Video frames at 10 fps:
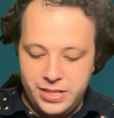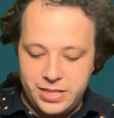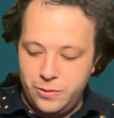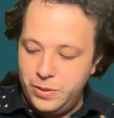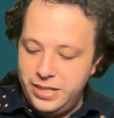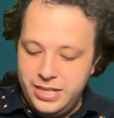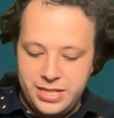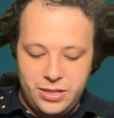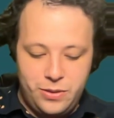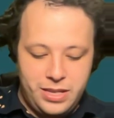So when these
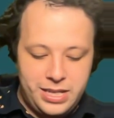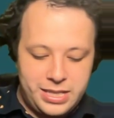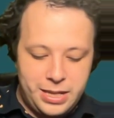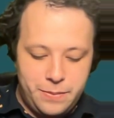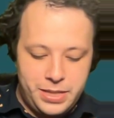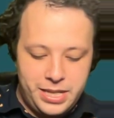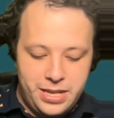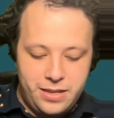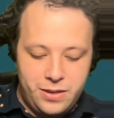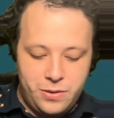two things come
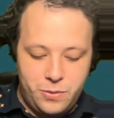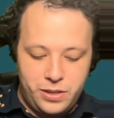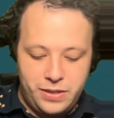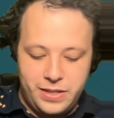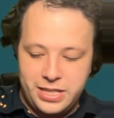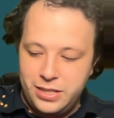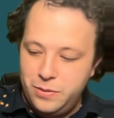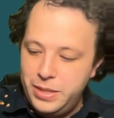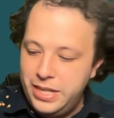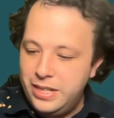together, we're going to
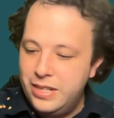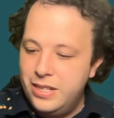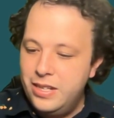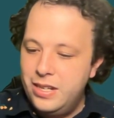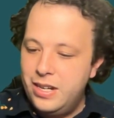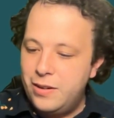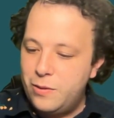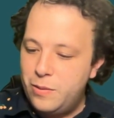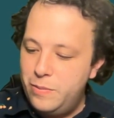be uh,